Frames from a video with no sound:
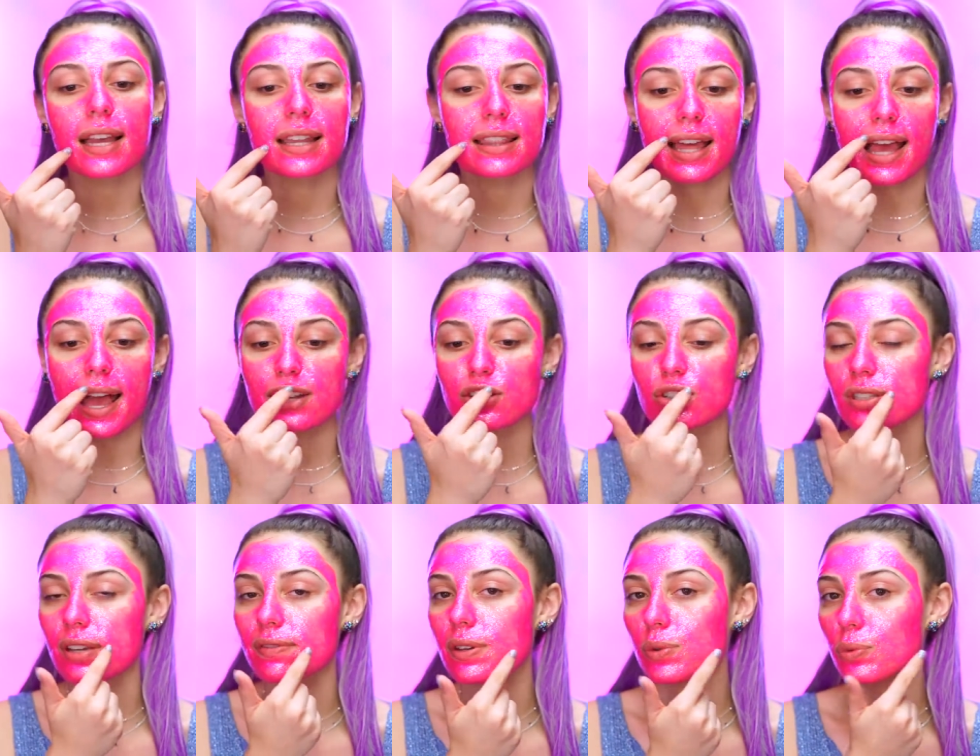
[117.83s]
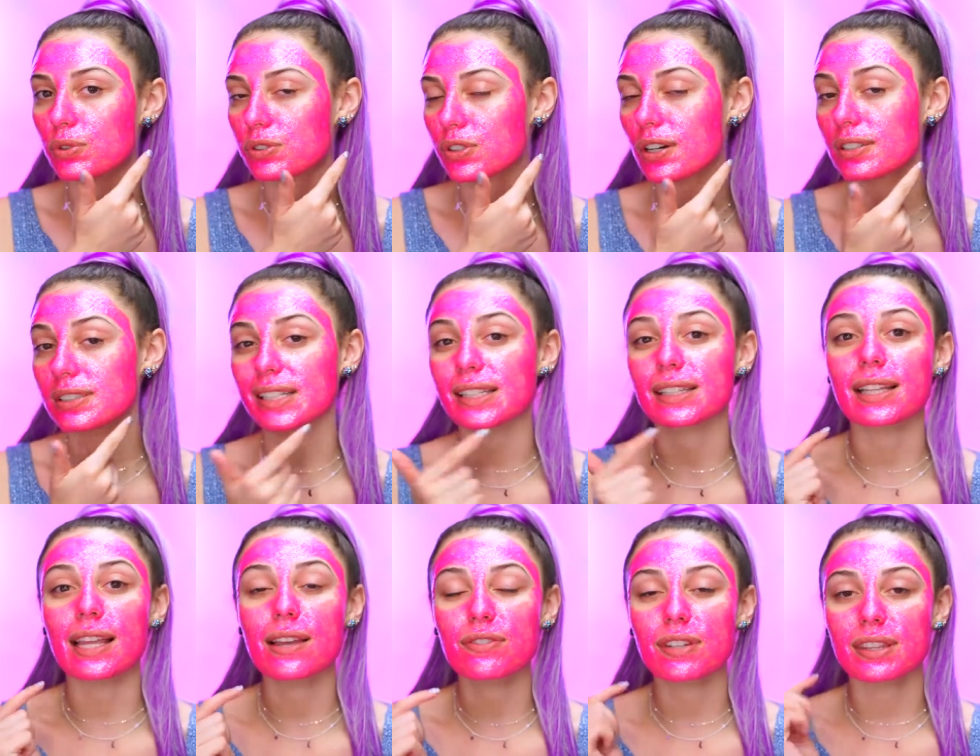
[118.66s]
and the edges of it will start to
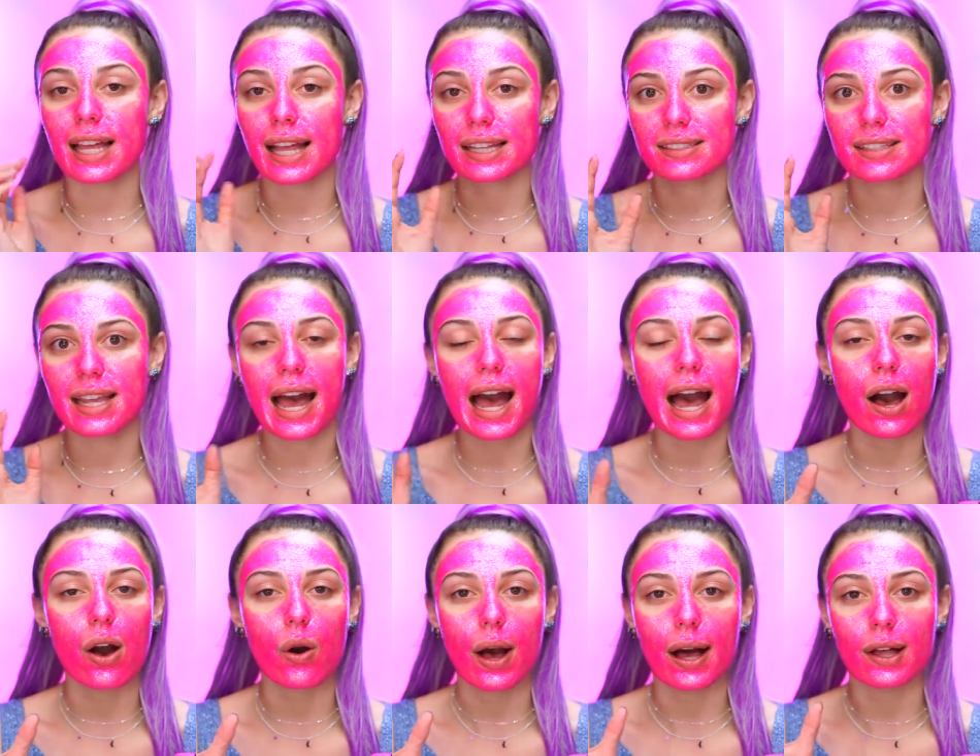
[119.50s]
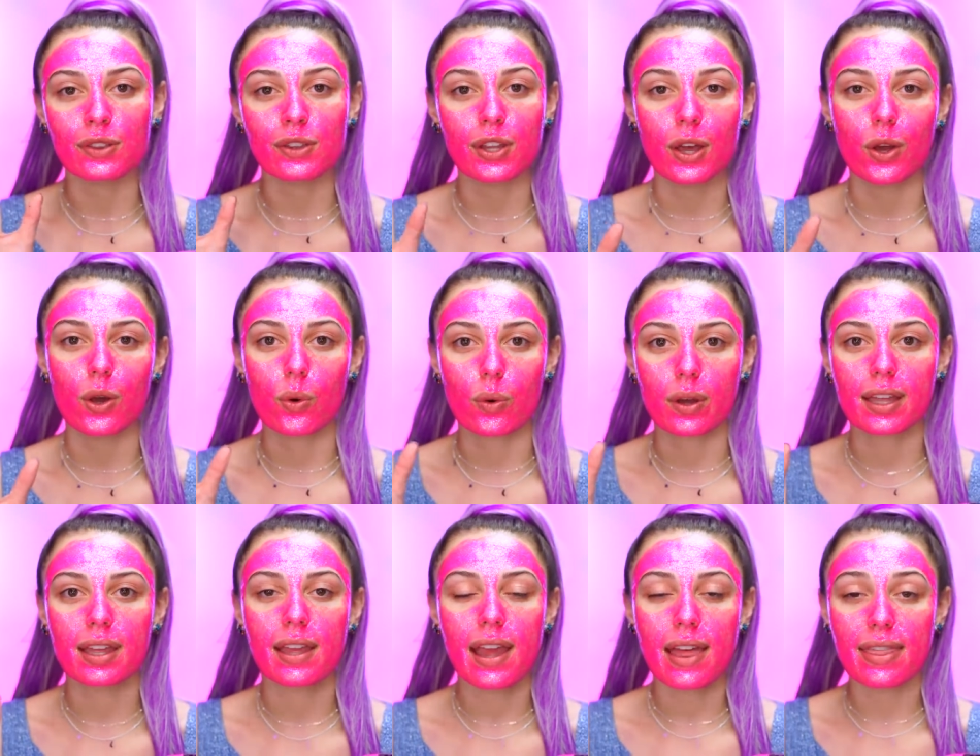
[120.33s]
lift and that's how I'll
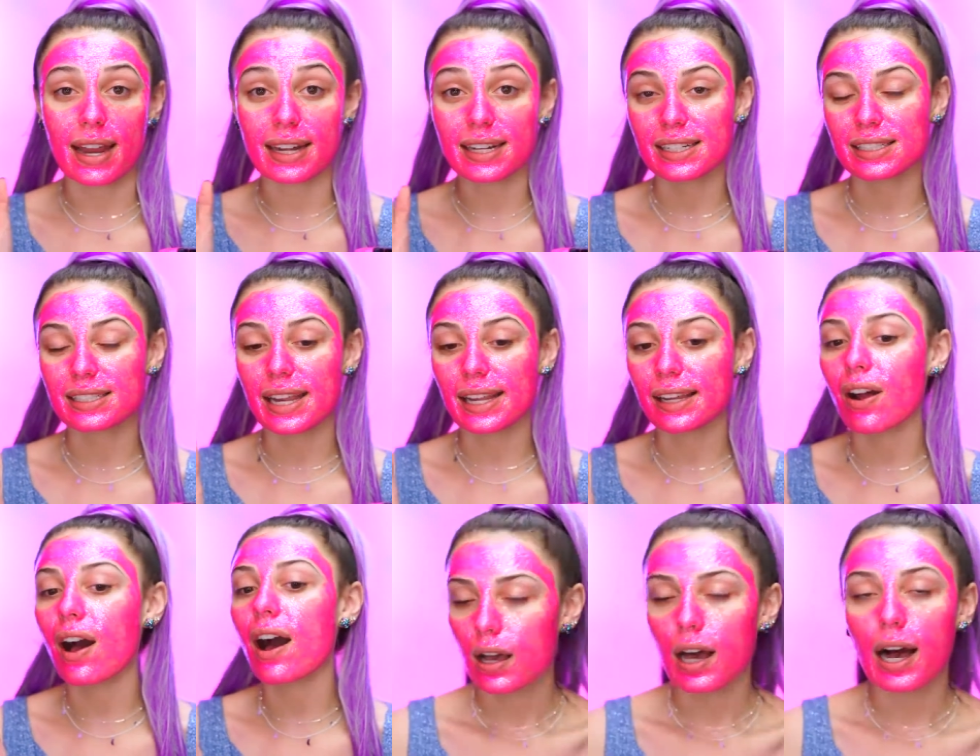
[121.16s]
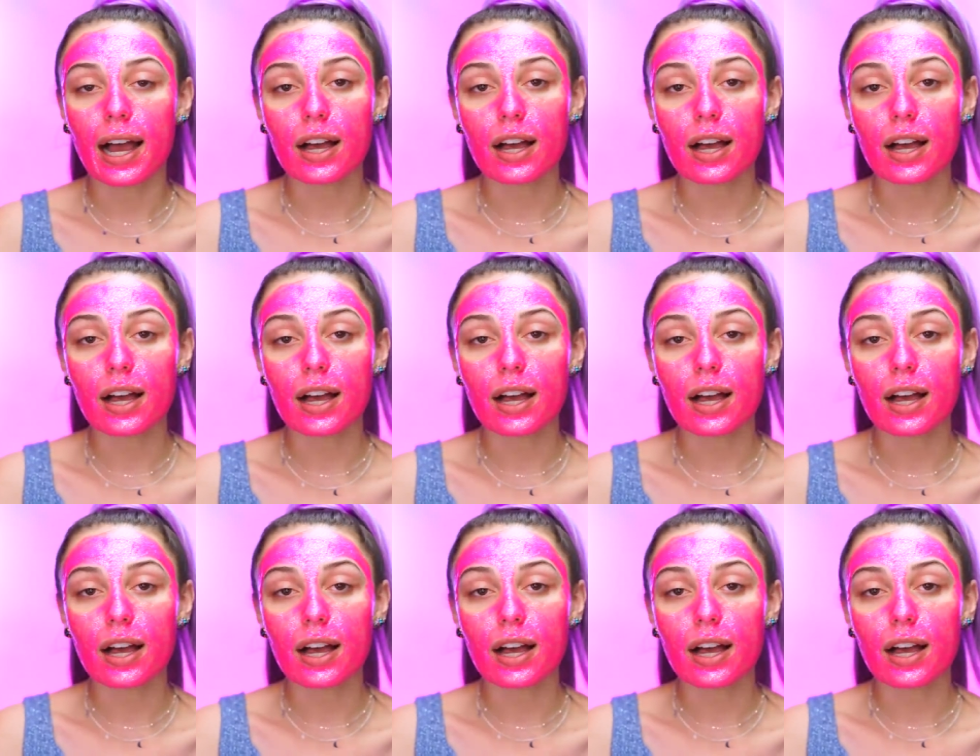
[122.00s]
know I need to take it off.